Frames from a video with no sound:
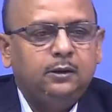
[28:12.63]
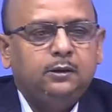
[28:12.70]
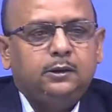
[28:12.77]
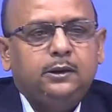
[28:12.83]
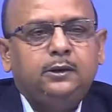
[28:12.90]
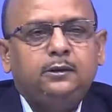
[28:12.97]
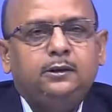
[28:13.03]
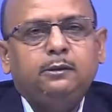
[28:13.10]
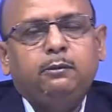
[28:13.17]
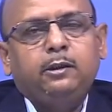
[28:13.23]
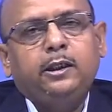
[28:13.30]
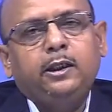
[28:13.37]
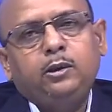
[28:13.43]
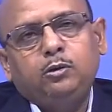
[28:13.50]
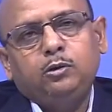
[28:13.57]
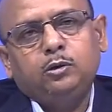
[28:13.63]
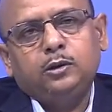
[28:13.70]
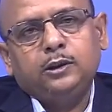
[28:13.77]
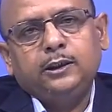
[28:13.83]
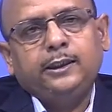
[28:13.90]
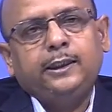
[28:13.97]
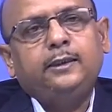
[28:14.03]
Then similarly, you
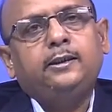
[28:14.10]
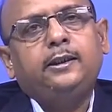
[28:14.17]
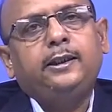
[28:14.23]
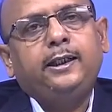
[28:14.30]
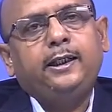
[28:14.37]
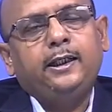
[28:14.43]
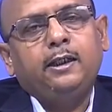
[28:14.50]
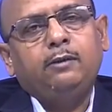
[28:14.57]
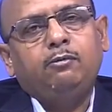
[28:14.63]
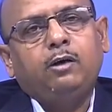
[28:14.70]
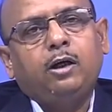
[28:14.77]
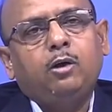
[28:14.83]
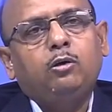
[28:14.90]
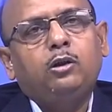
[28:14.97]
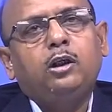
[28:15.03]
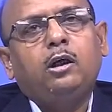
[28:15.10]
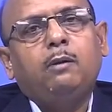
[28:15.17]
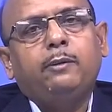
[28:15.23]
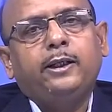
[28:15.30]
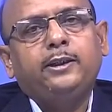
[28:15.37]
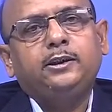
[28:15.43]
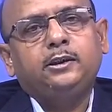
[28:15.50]
see that the data follow the
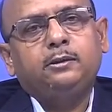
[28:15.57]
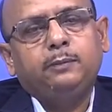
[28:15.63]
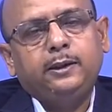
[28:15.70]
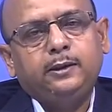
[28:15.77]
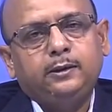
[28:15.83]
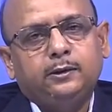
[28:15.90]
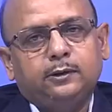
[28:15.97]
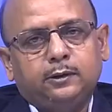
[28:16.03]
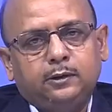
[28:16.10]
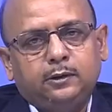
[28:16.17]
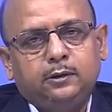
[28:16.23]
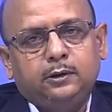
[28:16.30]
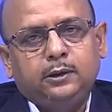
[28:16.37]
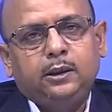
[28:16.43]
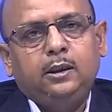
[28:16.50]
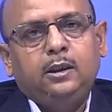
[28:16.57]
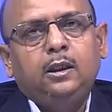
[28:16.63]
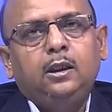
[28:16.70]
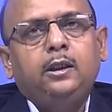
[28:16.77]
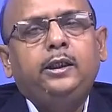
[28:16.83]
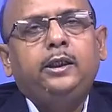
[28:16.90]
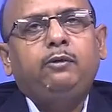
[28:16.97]
normalization patterns, okay.
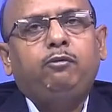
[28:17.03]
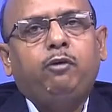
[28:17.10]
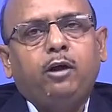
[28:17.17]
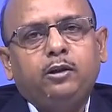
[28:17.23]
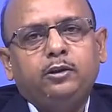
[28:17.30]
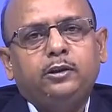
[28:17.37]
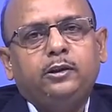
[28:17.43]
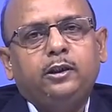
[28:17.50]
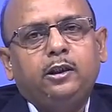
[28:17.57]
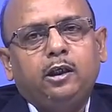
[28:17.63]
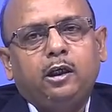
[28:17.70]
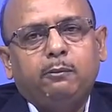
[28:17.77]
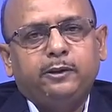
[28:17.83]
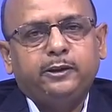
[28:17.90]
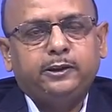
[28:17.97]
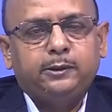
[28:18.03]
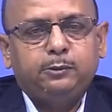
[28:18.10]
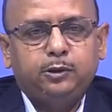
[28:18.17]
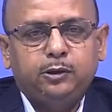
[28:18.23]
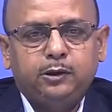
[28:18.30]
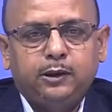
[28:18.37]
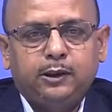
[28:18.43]
It falls under normal
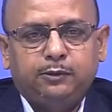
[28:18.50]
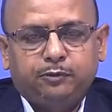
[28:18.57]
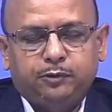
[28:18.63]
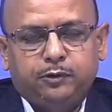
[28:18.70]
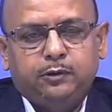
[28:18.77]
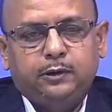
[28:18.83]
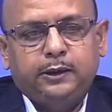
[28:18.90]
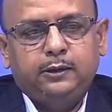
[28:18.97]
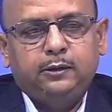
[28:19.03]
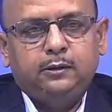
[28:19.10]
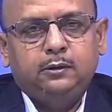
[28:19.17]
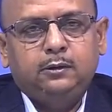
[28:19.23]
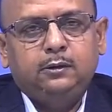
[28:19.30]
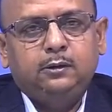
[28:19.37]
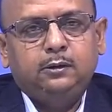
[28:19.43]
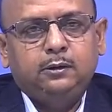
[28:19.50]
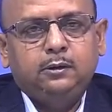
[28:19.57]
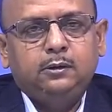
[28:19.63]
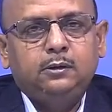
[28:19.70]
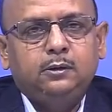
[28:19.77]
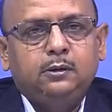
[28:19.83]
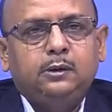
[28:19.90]
distribution curves, right.
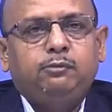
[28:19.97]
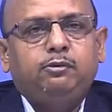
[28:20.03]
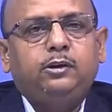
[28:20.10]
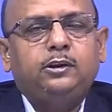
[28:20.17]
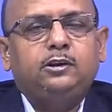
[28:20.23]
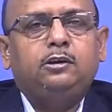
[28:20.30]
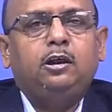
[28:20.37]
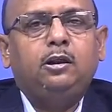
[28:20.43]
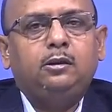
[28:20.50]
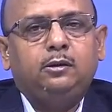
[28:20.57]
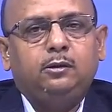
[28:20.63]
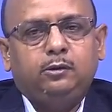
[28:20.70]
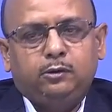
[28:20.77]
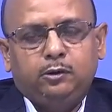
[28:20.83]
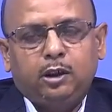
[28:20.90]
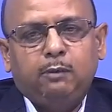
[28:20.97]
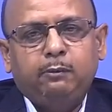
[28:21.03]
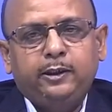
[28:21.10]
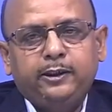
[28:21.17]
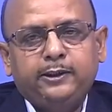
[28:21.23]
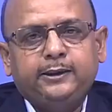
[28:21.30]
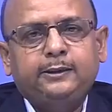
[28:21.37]
If it is not
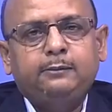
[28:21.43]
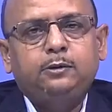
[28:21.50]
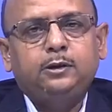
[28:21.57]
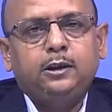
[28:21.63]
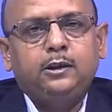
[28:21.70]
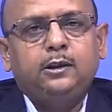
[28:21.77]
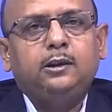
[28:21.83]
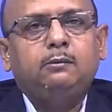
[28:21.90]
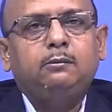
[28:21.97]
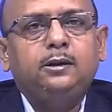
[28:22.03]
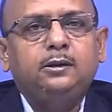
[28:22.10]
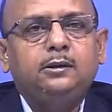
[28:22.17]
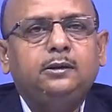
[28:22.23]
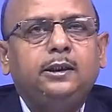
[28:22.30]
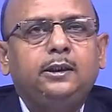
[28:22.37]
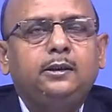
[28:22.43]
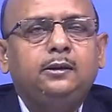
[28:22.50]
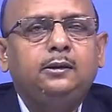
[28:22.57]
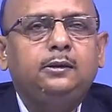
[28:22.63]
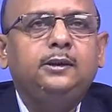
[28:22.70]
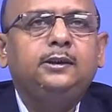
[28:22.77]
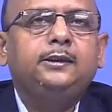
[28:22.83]
normally distributed, it means that
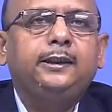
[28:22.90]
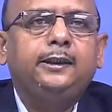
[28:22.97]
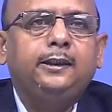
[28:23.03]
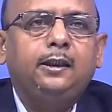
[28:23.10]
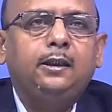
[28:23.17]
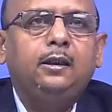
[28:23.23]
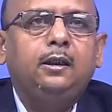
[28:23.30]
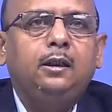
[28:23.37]
this data